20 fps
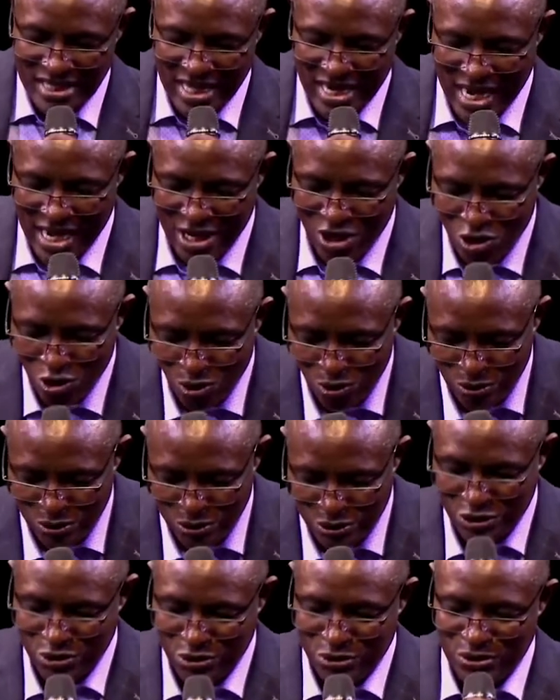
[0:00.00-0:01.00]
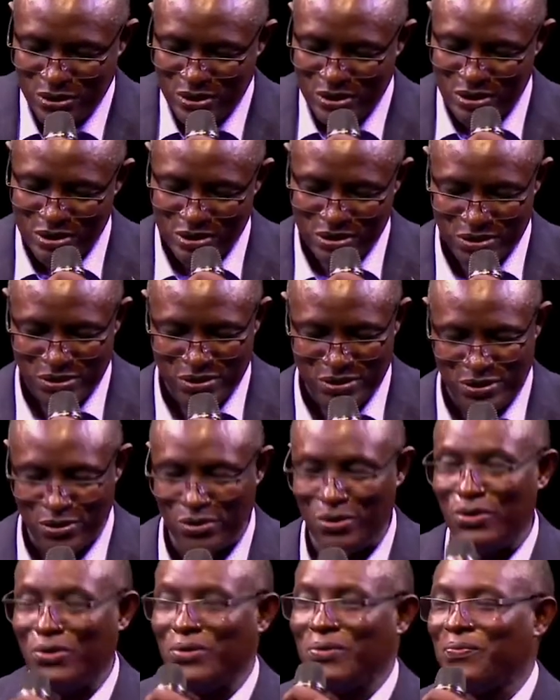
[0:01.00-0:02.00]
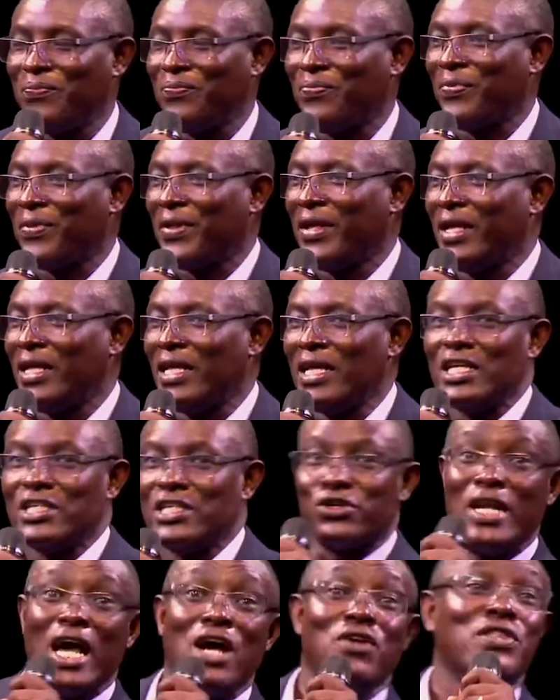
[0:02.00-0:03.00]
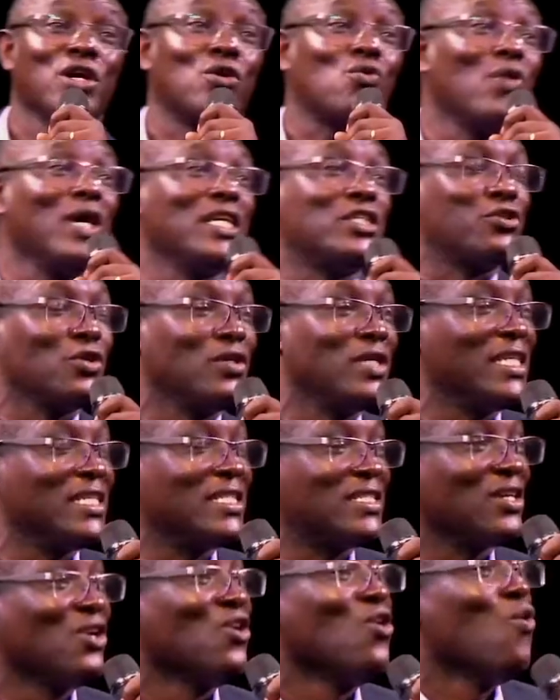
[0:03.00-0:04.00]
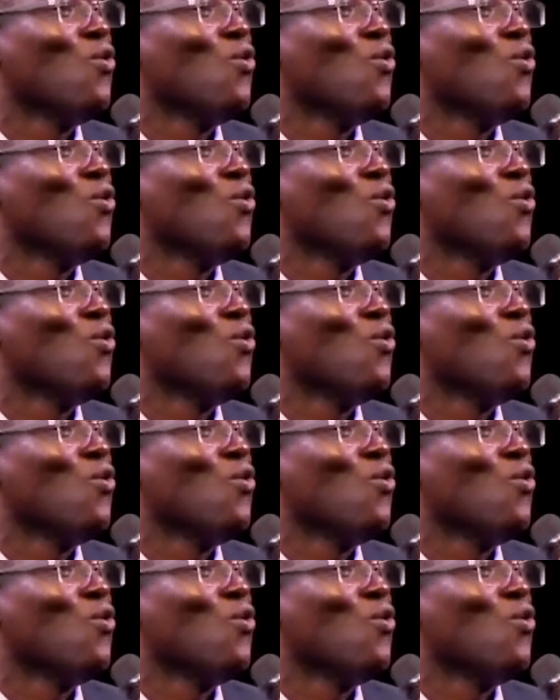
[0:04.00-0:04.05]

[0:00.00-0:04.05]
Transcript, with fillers: that I called you to do. So now the question is